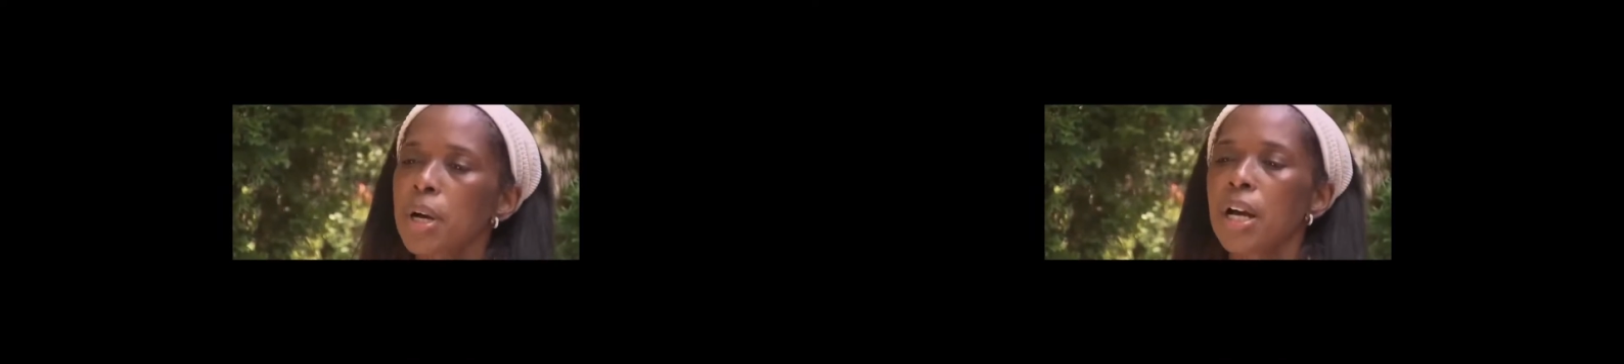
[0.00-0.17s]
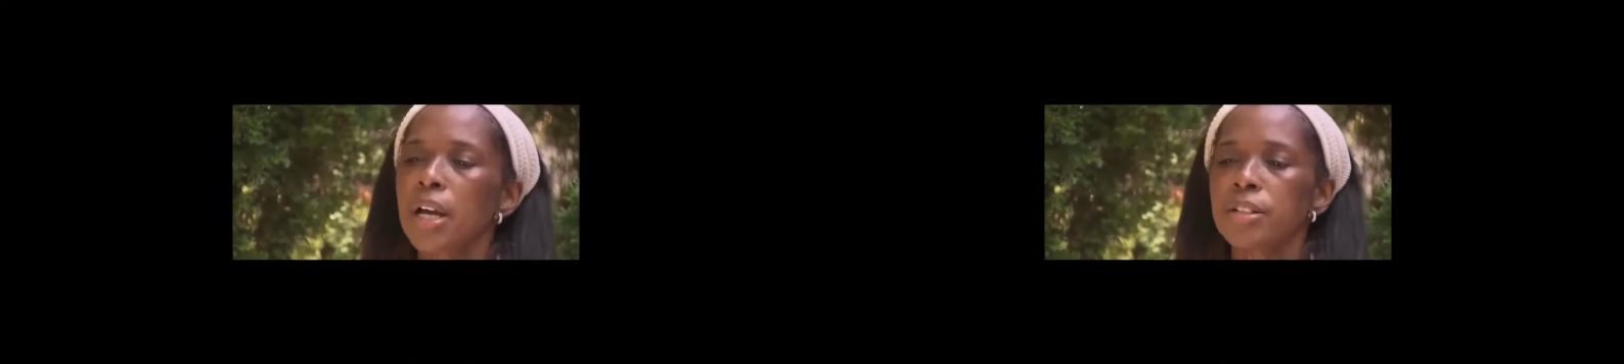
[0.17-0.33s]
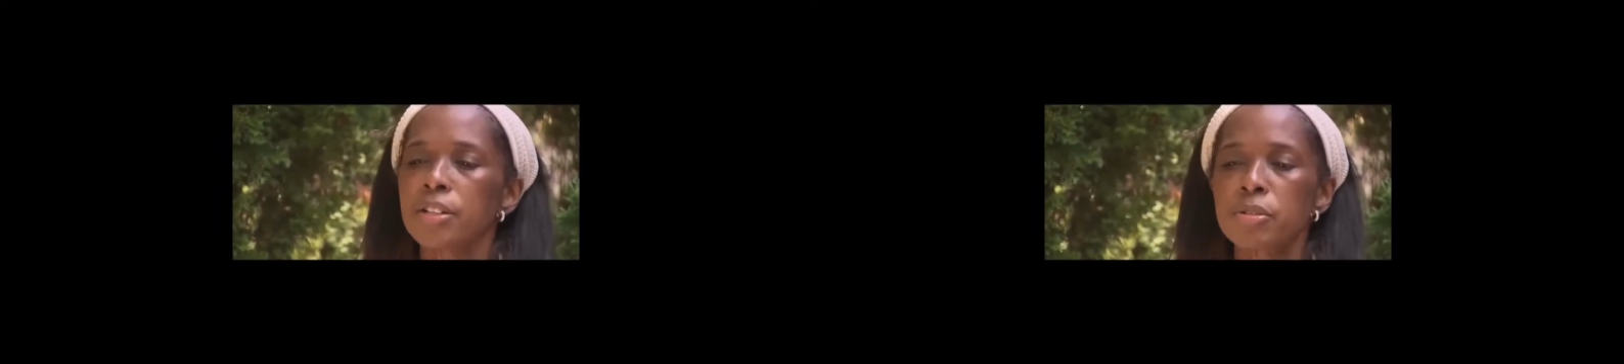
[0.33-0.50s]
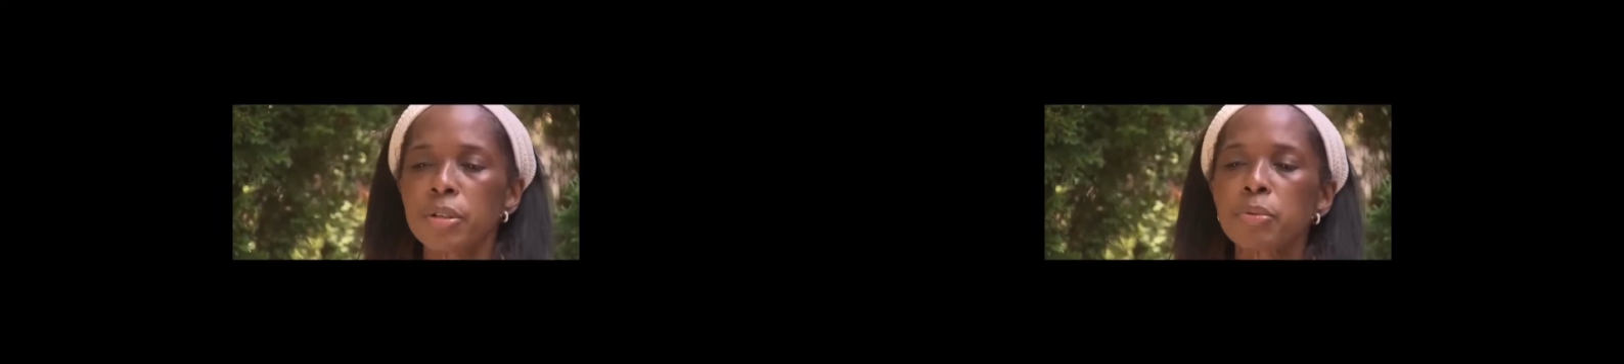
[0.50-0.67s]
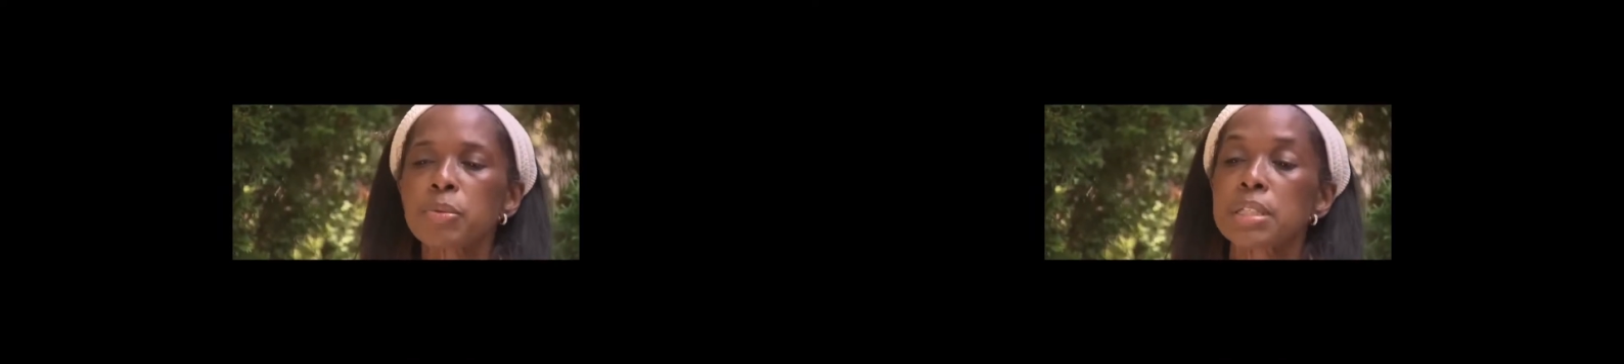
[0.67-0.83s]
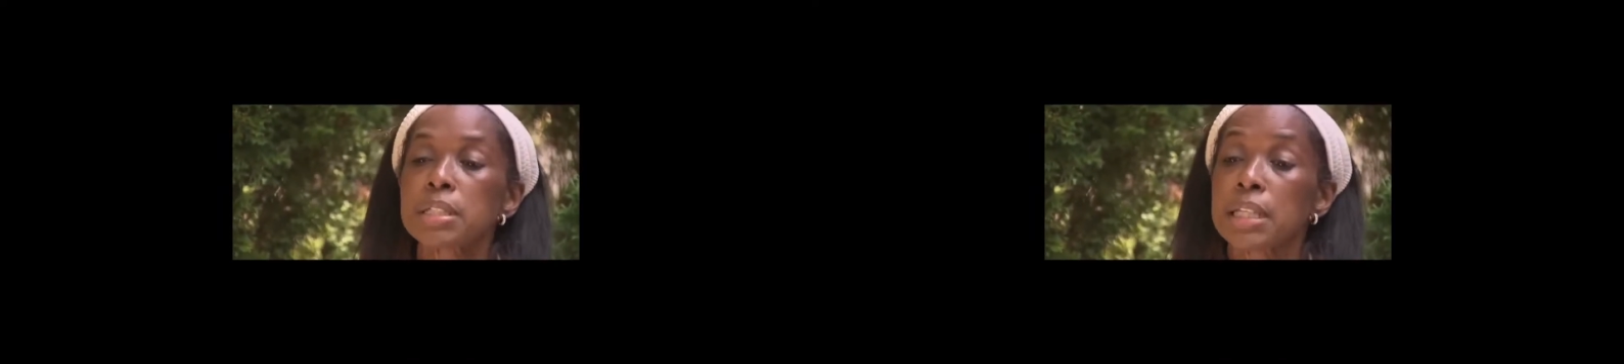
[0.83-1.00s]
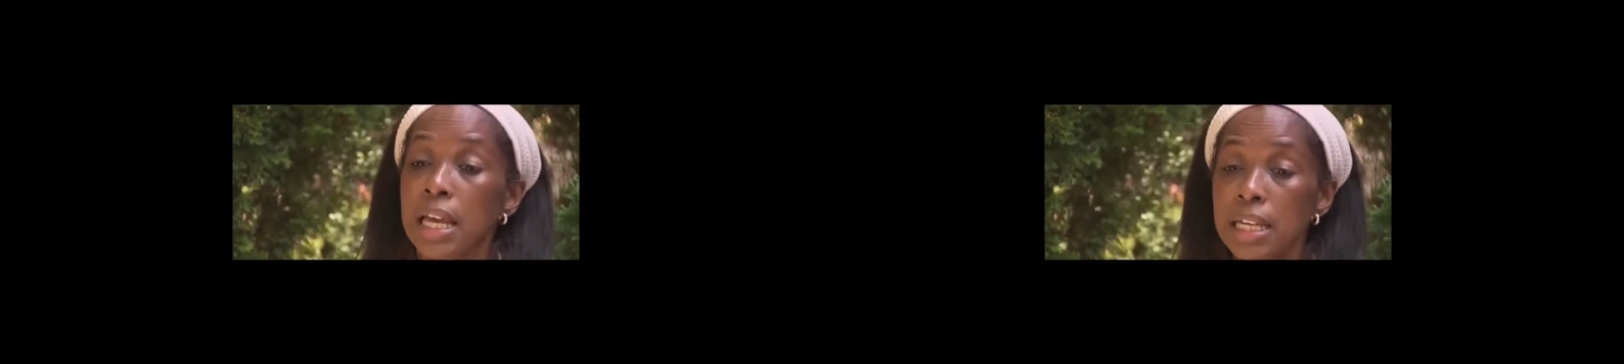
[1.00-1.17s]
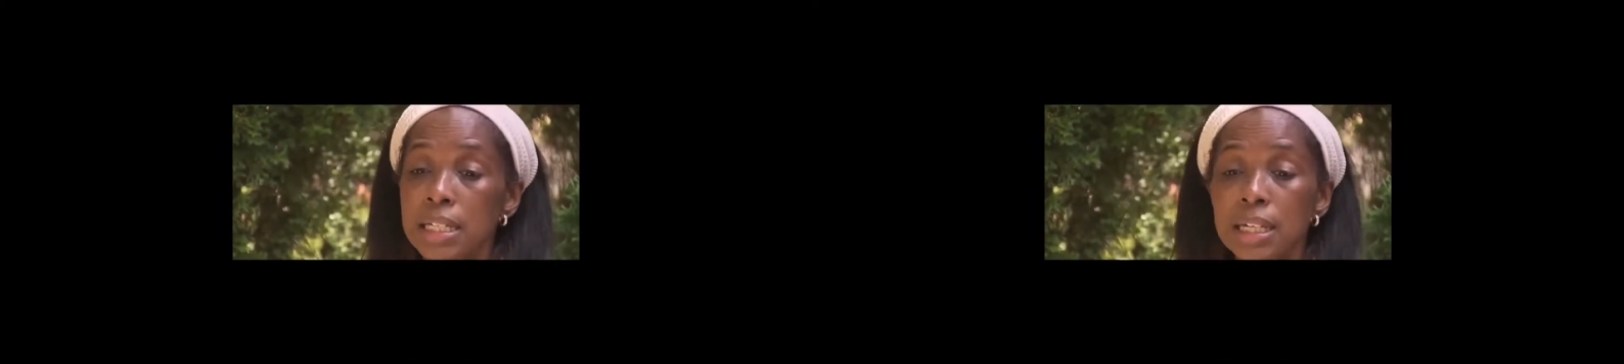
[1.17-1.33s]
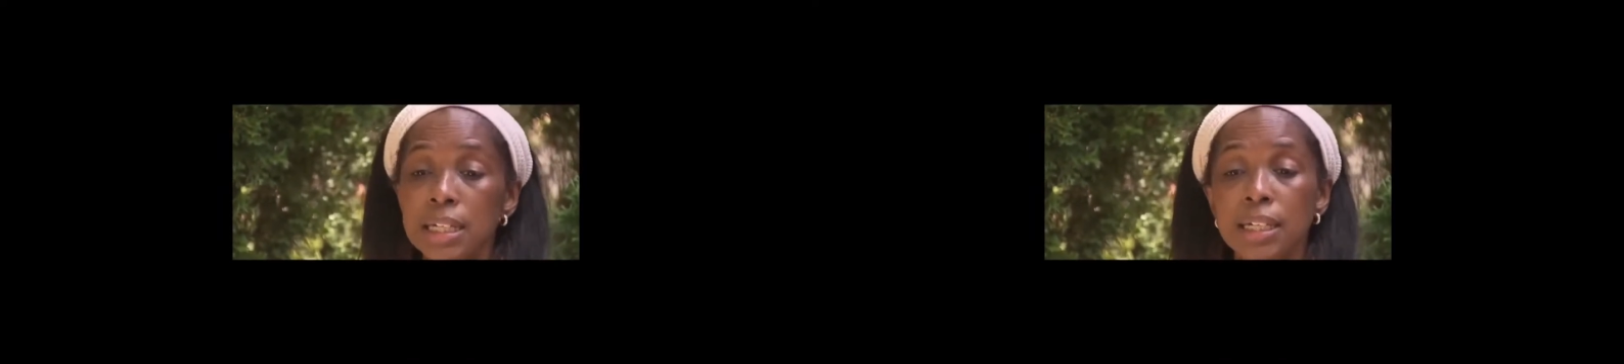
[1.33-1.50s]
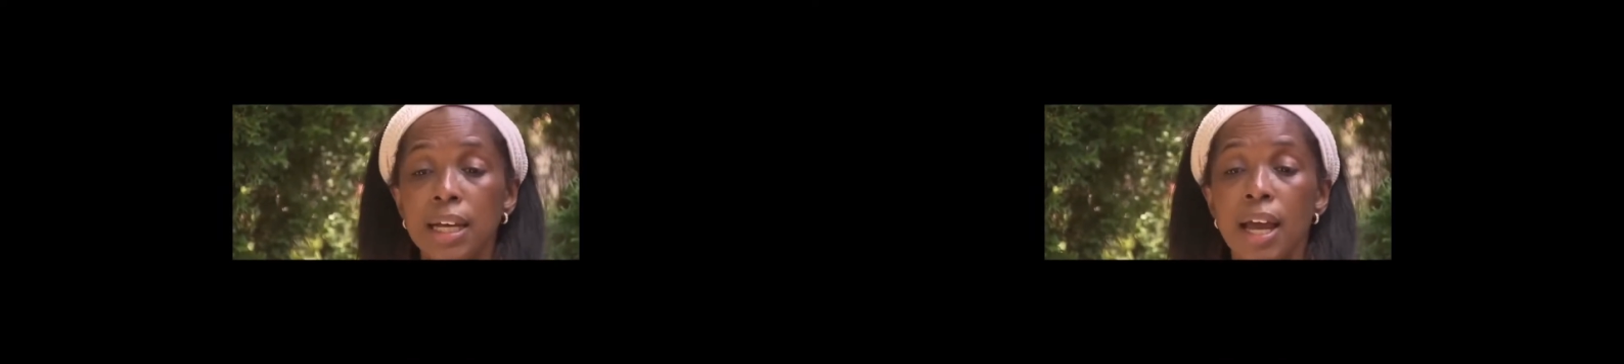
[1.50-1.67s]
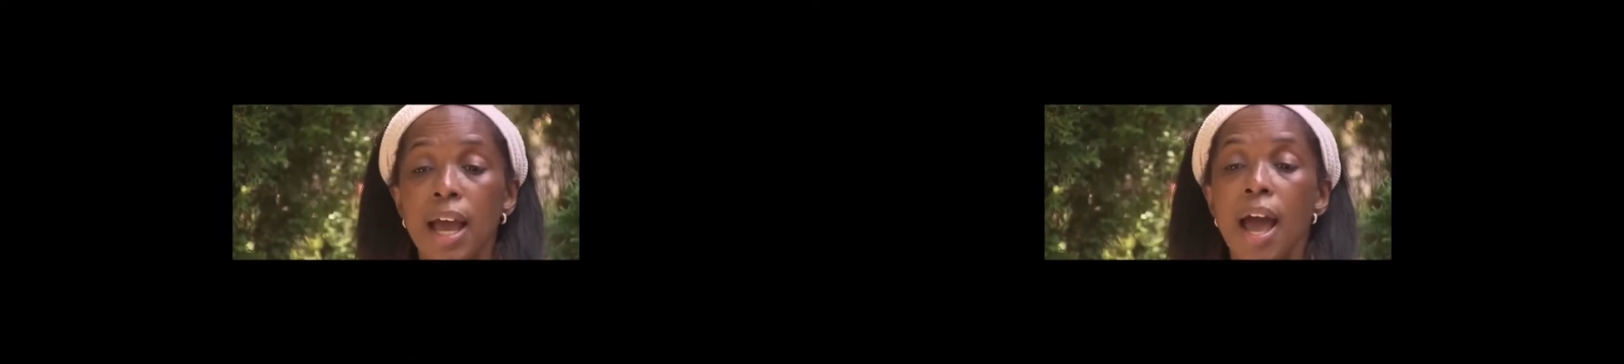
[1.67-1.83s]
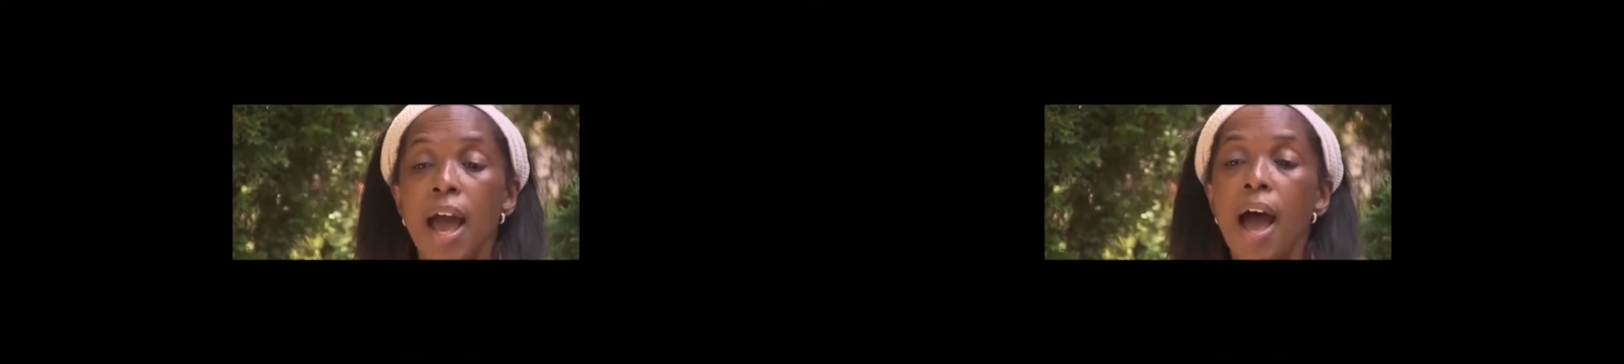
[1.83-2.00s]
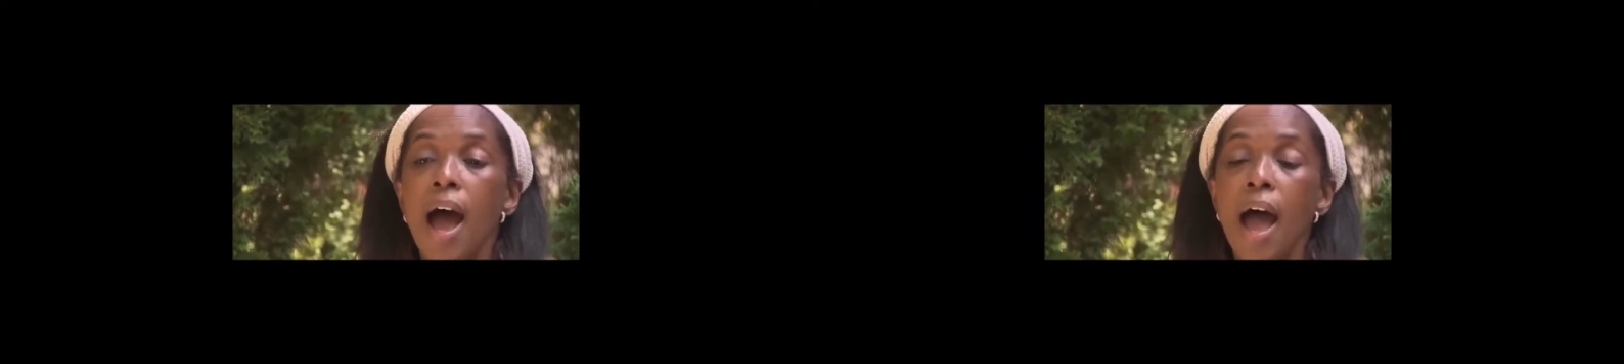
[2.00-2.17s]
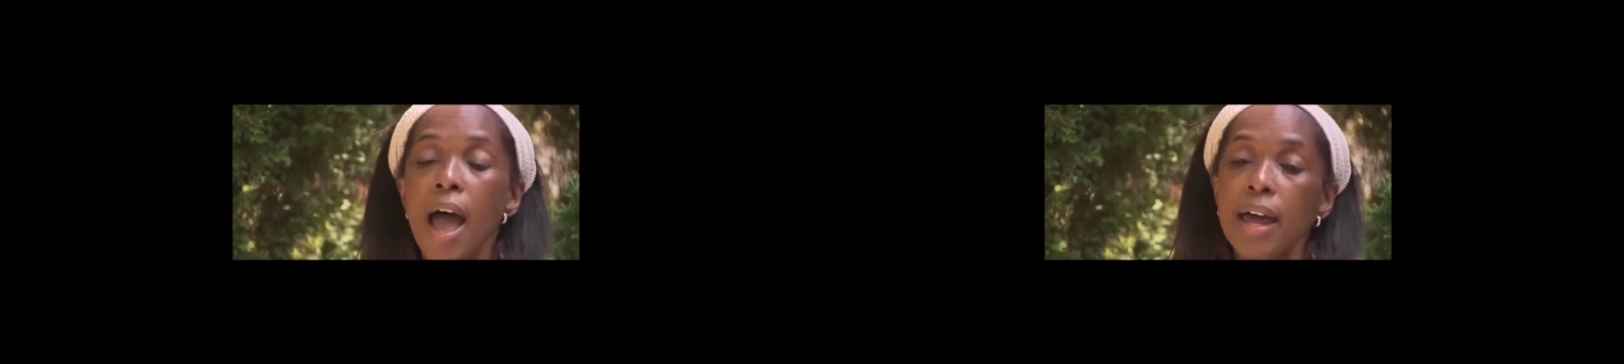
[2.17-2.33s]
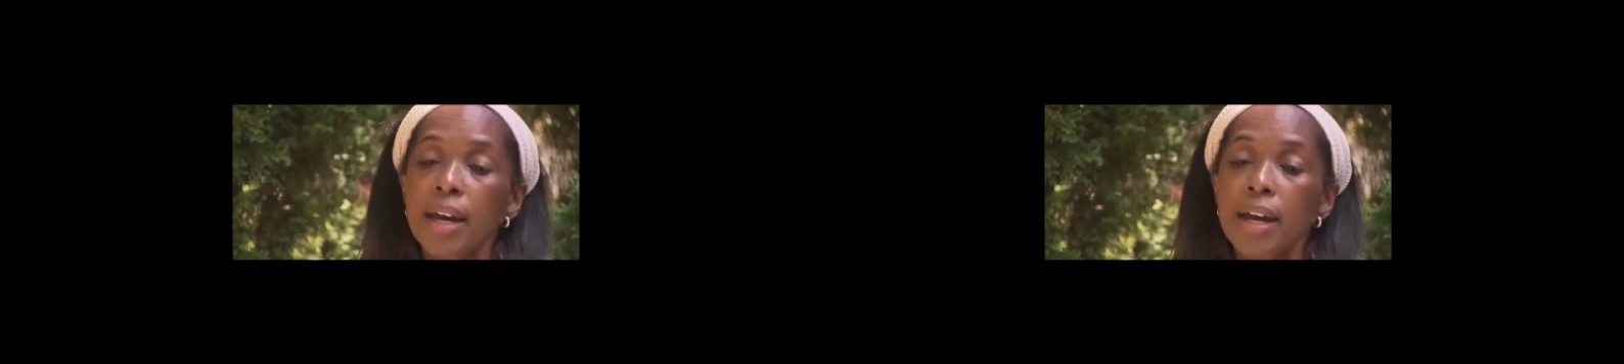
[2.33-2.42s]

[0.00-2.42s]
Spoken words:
I know it was late, and